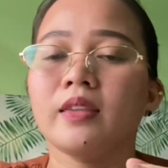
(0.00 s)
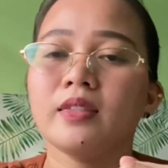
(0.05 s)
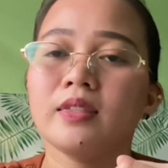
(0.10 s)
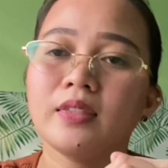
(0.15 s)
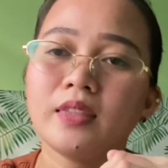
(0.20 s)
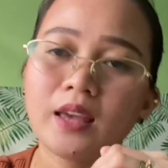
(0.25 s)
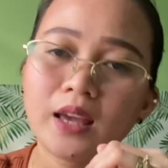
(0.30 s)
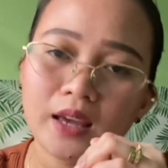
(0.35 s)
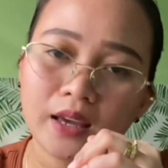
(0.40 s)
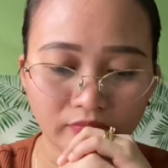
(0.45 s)

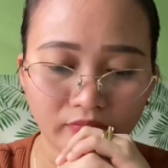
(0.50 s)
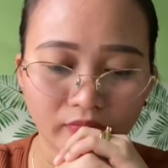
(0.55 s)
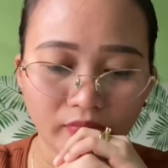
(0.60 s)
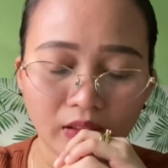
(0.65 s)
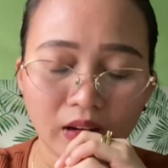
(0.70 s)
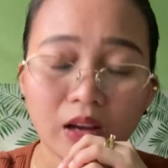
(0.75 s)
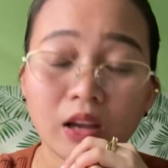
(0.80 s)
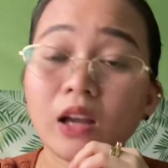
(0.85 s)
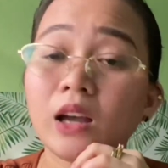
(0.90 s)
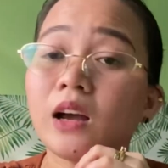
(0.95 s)
Then
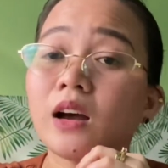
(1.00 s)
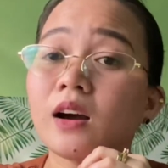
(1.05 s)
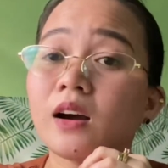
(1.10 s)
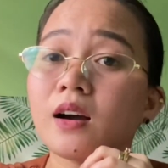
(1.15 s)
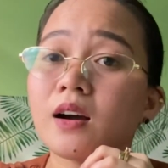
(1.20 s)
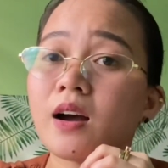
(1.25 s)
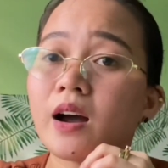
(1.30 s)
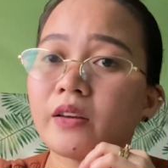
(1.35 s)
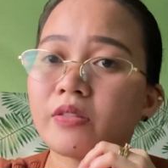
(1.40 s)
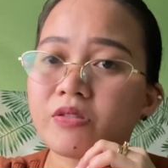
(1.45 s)

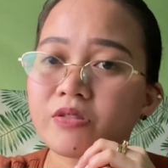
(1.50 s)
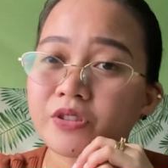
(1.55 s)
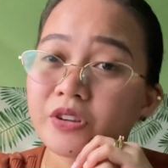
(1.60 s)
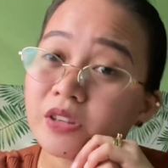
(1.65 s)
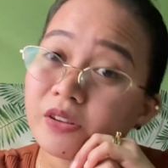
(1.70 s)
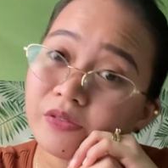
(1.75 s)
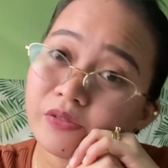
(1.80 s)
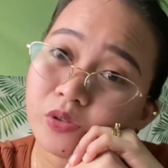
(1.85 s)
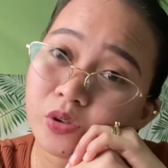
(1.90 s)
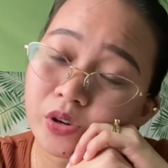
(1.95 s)
at
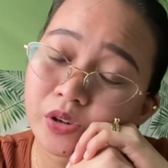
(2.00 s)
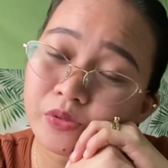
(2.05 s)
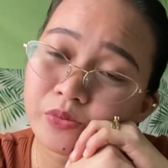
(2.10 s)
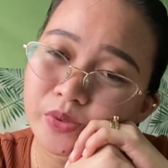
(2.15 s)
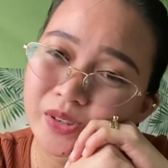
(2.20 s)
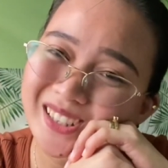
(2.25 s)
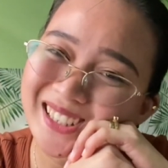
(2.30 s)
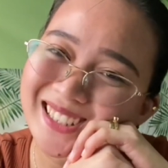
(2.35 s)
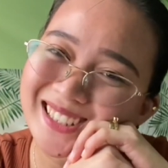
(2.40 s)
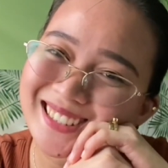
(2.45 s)
34
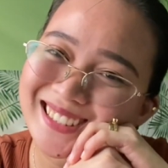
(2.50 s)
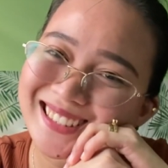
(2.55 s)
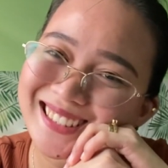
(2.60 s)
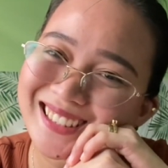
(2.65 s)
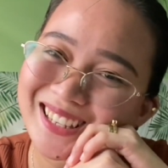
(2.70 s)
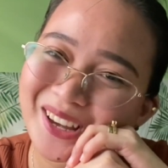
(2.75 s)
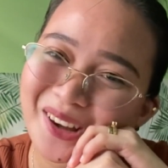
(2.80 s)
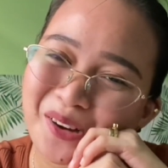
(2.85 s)
weeks,